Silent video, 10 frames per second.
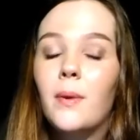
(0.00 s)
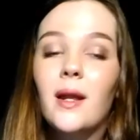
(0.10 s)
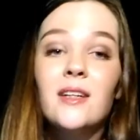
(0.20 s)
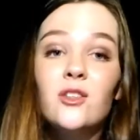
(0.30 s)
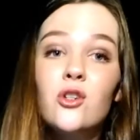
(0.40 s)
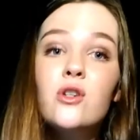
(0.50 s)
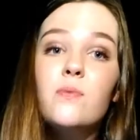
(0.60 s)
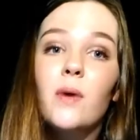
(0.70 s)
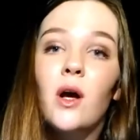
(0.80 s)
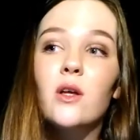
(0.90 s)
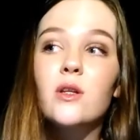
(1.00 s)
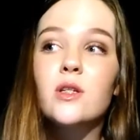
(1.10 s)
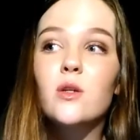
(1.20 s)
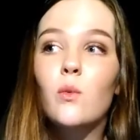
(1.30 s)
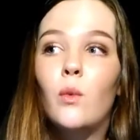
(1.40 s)
but it should,
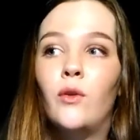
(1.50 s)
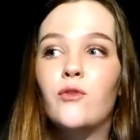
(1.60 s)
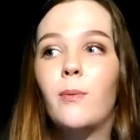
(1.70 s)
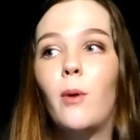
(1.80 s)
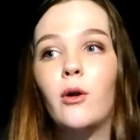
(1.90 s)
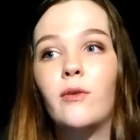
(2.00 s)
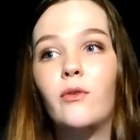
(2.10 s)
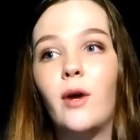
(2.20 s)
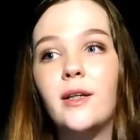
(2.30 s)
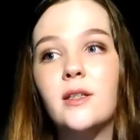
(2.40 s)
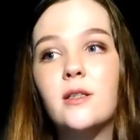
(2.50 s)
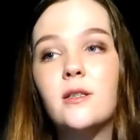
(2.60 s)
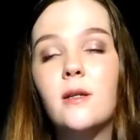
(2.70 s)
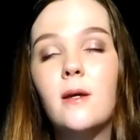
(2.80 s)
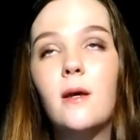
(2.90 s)
because once we're part of
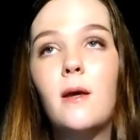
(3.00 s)
Christ,